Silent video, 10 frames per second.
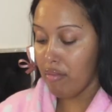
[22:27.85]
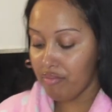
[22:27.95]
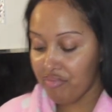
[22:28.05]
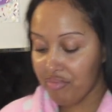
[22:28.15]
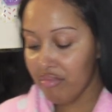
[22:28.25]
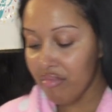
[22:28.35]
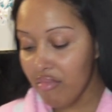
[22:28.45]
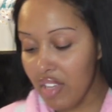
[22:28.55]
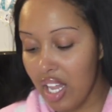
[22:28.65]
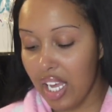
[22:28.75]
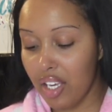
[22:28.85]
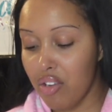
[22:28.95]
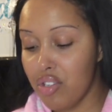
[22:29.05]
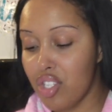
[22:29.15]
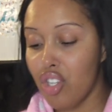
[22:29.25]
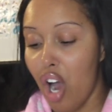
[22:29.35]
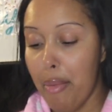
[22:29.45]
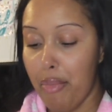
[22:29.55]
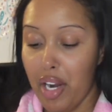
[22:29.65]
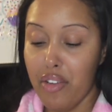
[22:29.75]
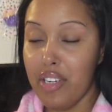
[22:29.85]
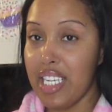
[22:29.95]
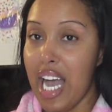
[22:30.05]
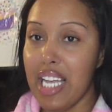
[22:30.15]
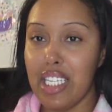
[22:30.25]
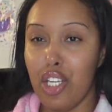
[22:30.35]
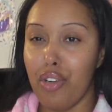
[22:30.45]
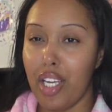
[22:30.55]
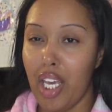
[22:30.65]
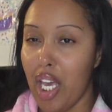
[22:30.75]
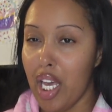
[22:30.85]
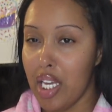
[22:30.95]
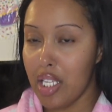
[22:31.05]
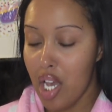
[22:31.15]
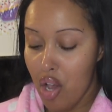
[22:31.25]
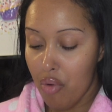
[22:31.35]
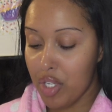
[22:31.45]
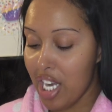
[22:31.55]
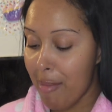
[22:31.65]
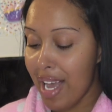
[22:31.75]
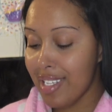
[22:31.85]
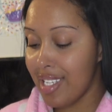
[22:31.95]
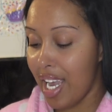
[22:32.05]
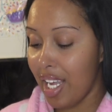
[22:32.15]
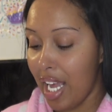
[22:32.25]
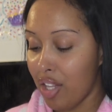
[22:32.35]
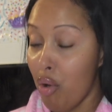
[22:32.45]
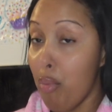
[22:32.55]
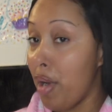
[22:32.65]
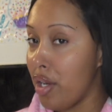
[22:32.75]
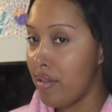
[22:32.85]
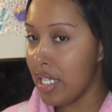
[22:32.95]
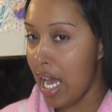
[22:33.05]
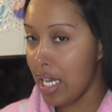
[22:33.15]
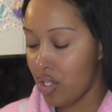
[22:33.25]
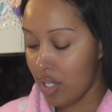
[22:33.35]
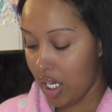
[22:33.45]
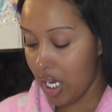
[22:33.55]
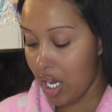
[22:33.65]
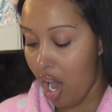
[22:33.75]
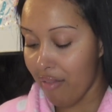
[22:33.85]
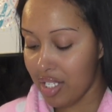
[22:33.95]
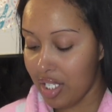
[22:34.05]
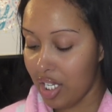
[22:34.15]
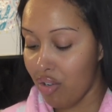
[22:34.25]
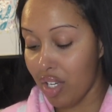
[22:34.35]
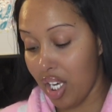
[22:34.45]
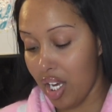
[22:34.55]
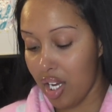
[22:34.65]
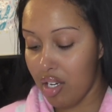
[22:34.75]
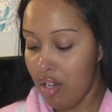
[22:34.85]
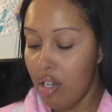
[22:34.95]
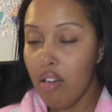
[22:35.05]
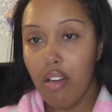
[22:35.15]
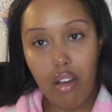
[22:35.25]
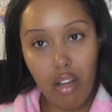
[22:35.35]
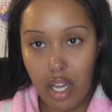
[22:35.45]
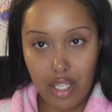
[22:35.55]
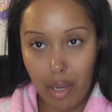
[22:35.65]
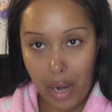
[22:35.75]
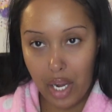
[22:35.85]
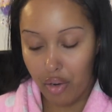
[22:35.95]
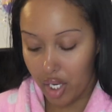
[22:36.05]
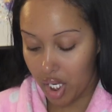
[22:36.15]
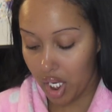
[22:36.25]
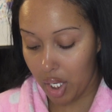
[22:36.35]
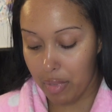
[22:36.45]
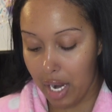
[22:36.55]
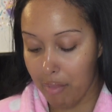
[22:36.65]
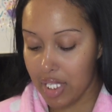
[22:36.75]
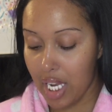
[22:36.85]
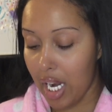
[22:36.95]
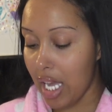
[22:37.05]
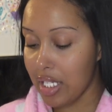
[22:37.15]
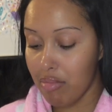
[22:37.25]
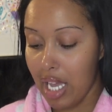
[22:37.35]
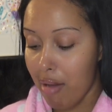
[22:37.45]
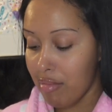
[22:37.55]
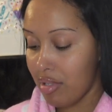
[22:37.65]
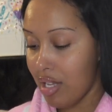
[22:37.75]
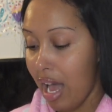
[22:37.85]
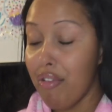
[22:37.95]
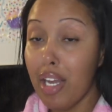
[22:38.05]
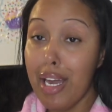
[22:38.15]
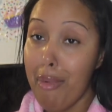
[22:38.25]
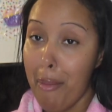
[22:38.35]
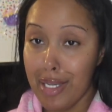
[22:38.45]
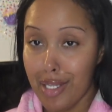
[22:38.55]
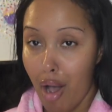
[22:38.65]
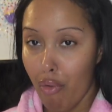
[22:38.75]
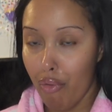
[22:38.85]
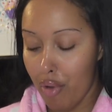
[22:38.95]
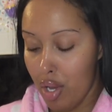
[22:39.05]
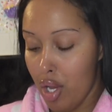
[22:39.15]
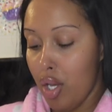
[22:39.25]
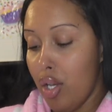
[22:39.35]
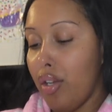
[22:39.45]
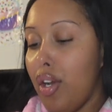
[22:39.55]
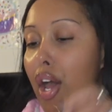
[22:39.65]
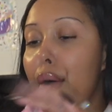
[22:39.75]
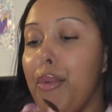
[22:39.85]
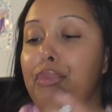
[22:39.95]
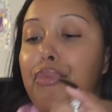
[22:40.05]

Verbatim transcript: um, like you start prioritizing your kid which i'm not saying like don't prioritize your kid obviously your kid it's a priority but i'm saying like sometimes i forget about myself you know